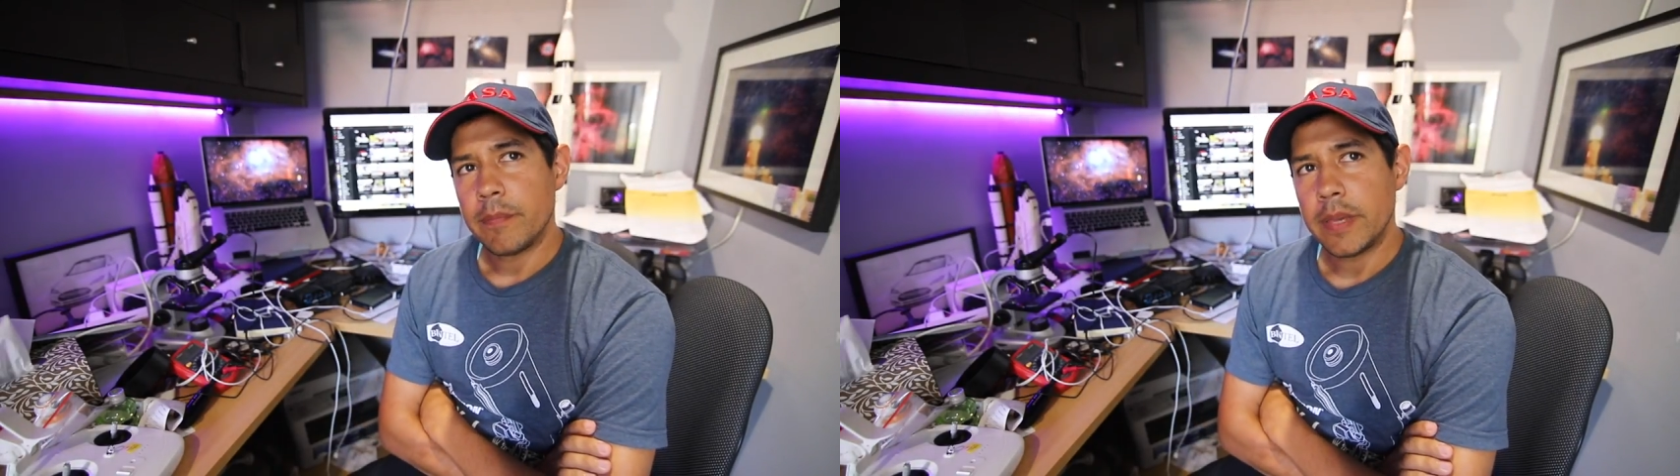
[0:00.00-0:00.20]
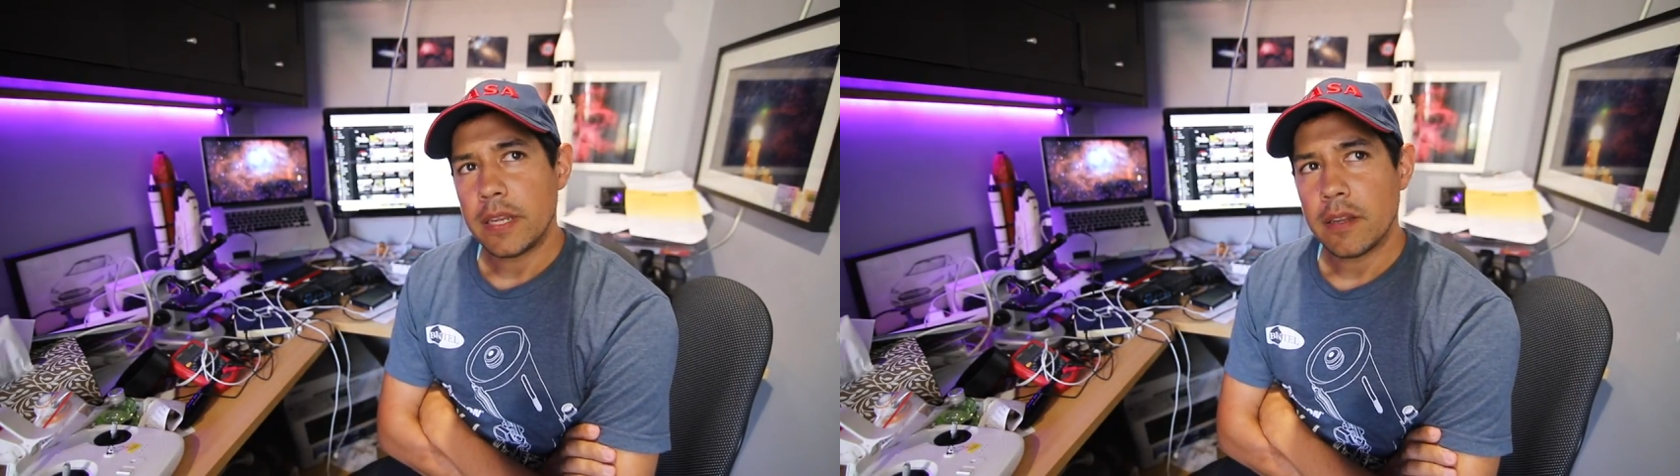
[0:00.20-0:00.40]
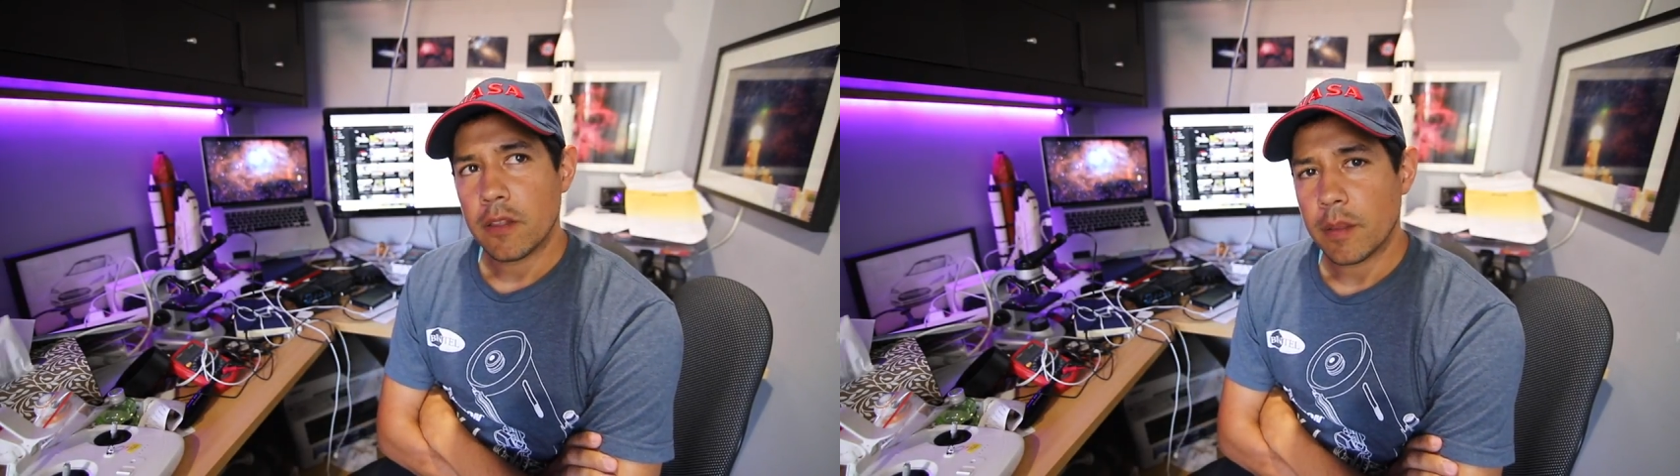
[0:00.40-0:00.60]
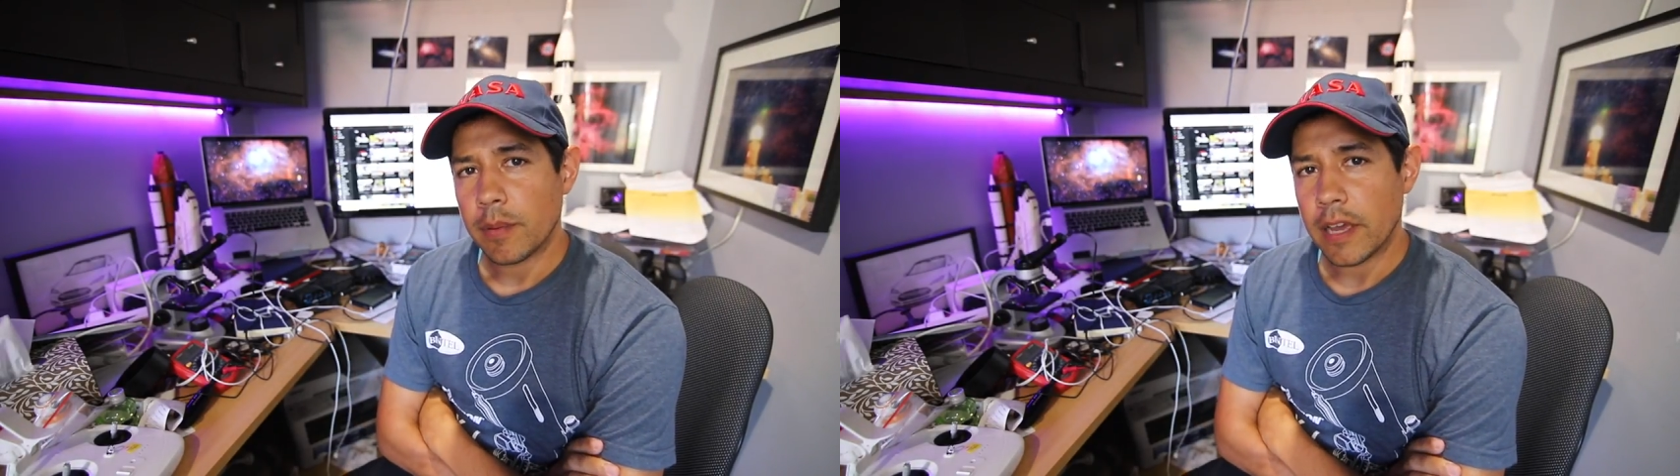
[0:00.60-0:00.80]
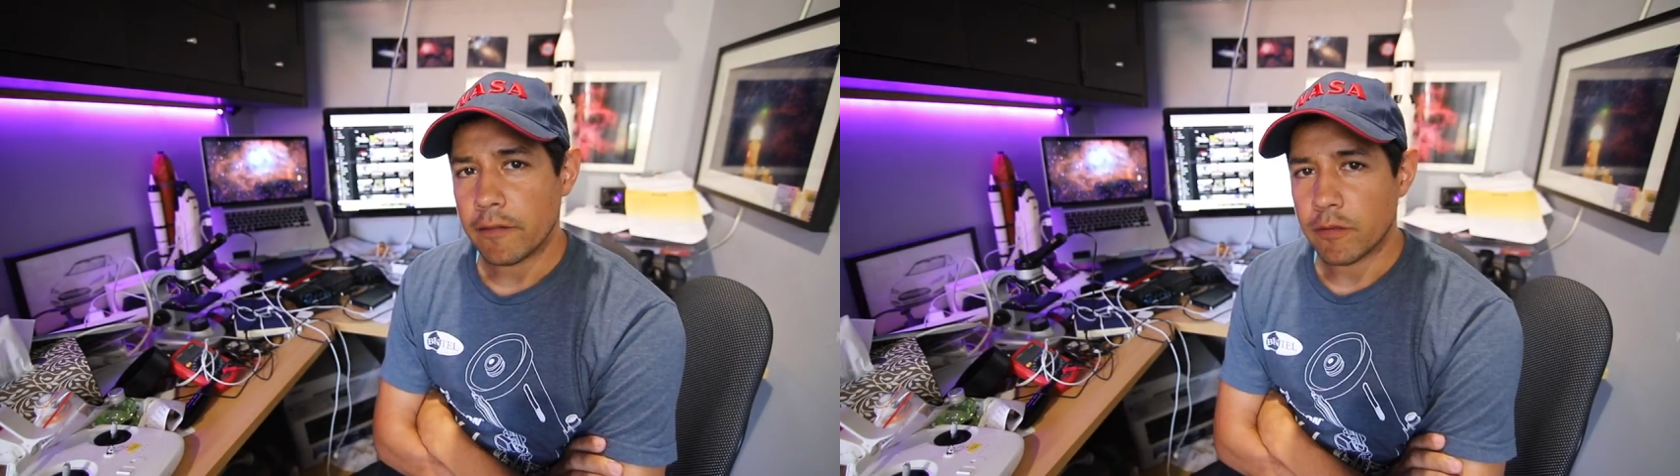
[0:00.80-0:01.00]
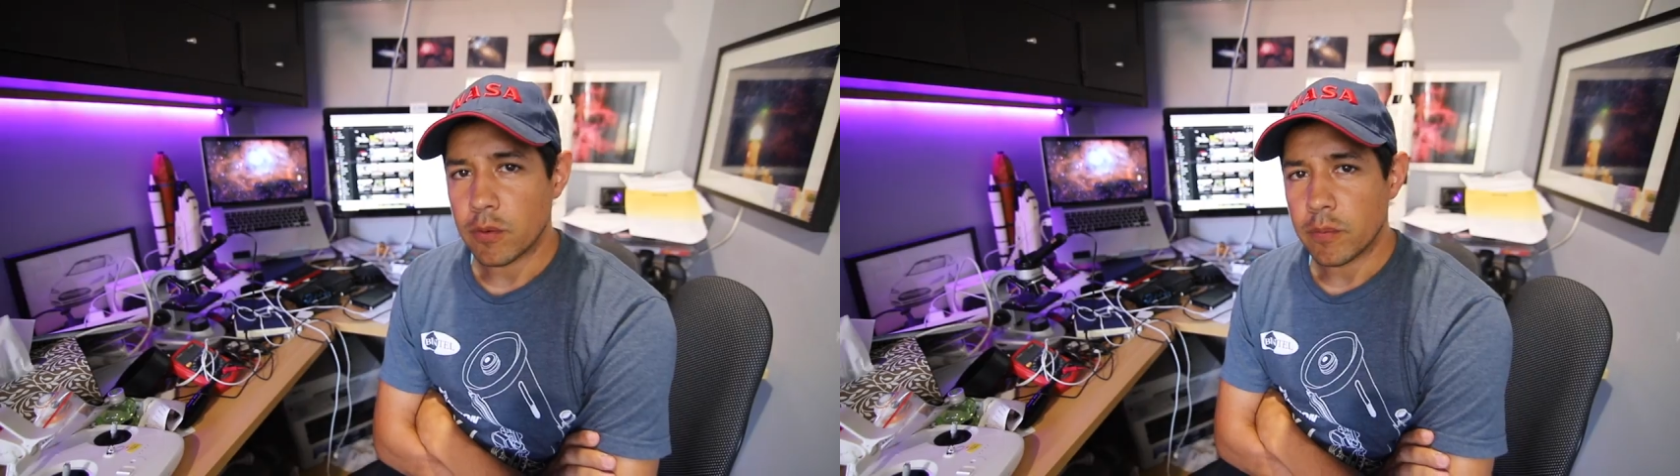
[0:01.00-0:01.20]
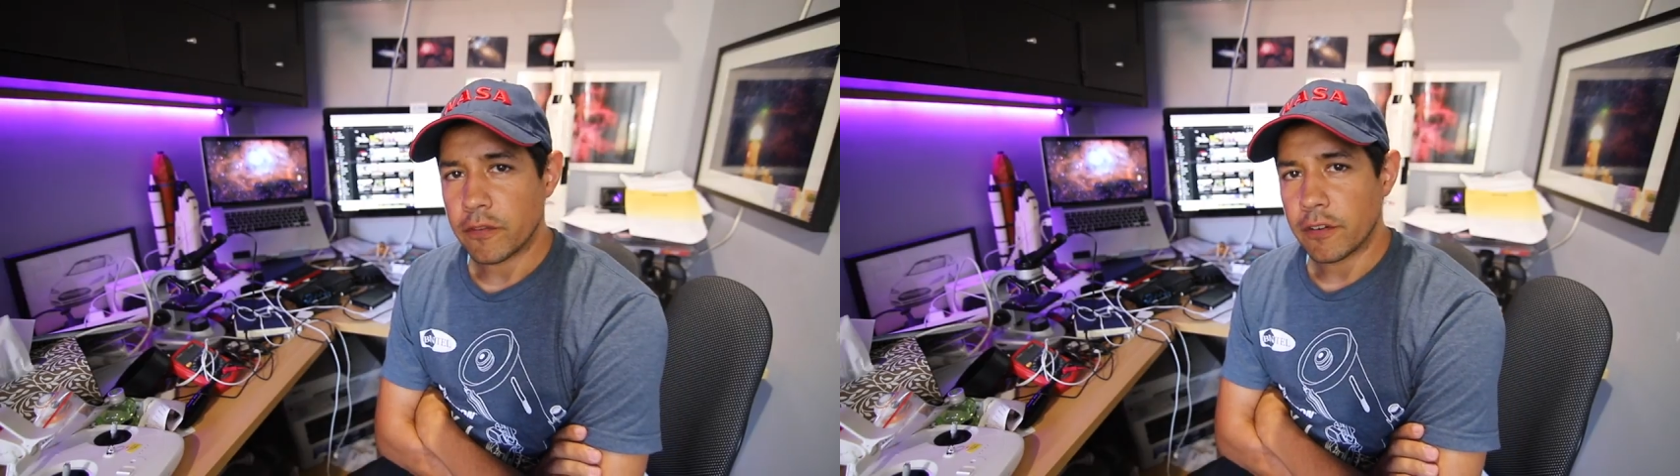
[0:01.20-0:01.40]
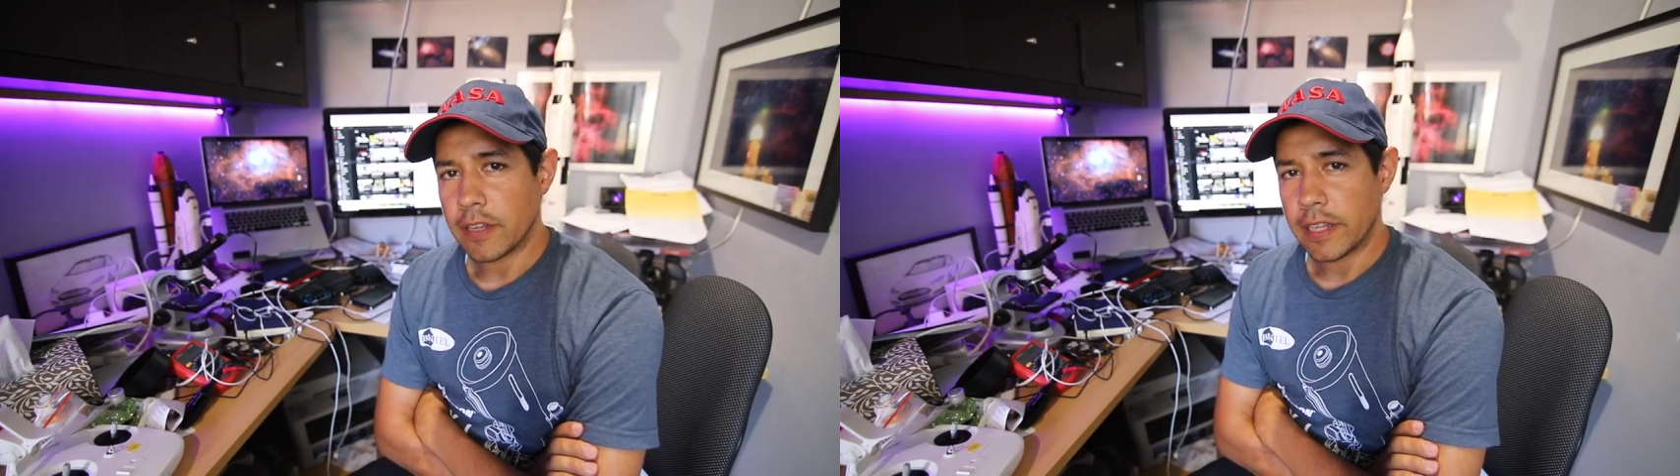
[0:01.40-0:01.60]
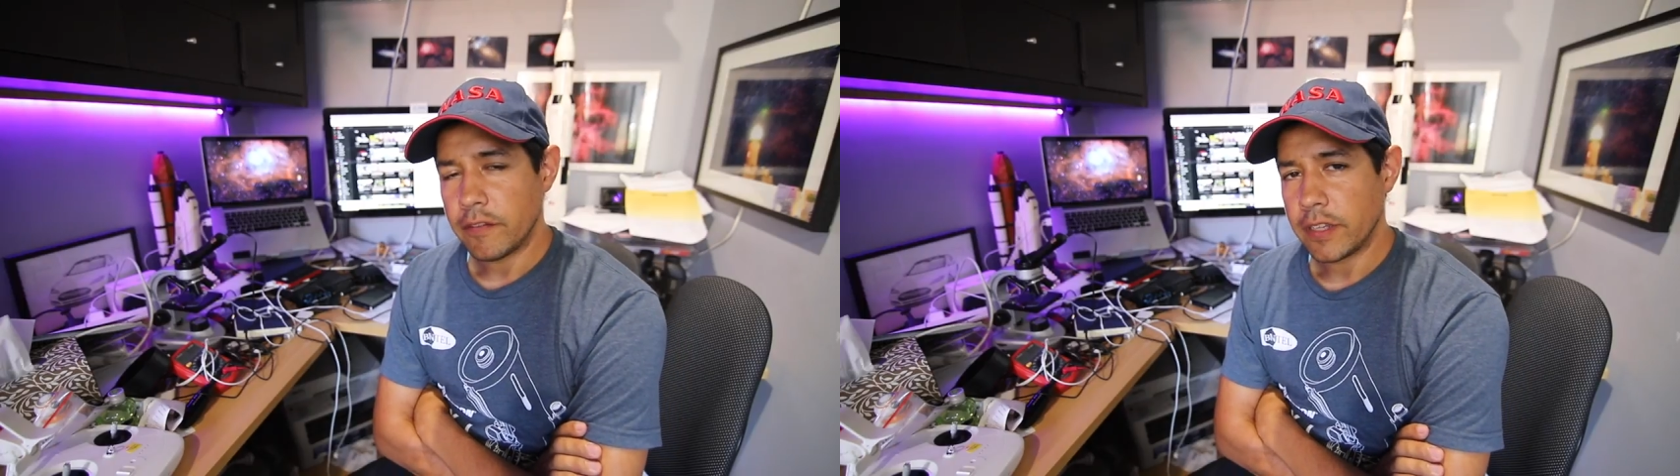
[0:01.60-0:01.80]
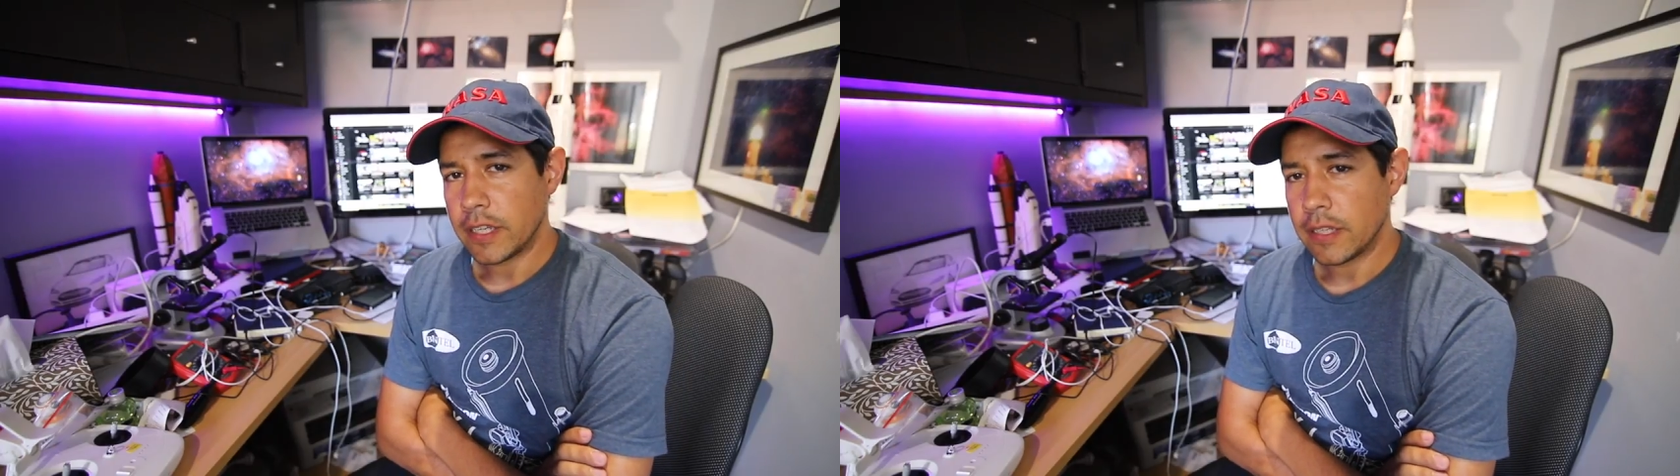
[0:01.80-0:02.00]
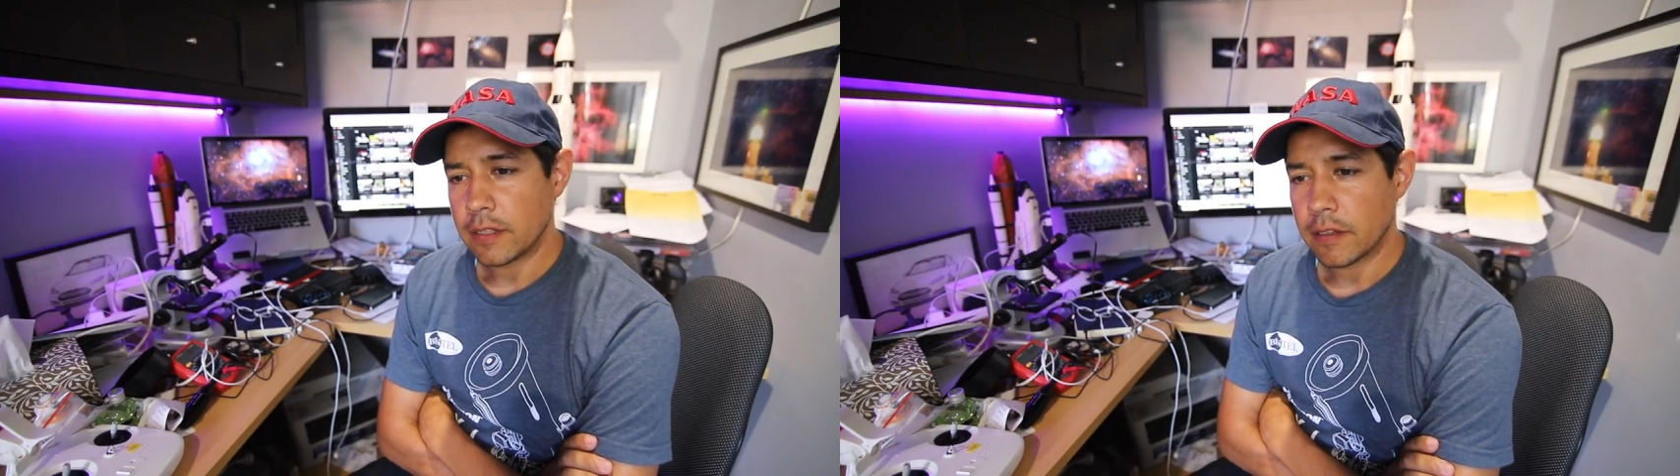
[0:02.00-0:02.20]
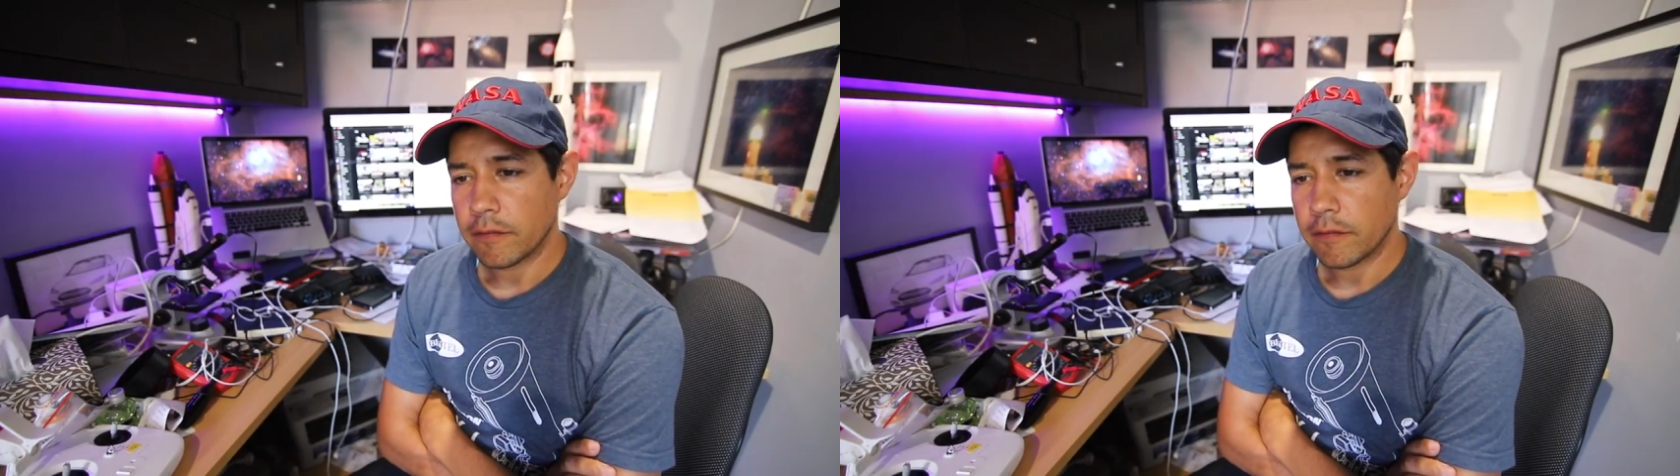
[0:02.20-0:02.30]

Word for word: been on the platform for 11 years.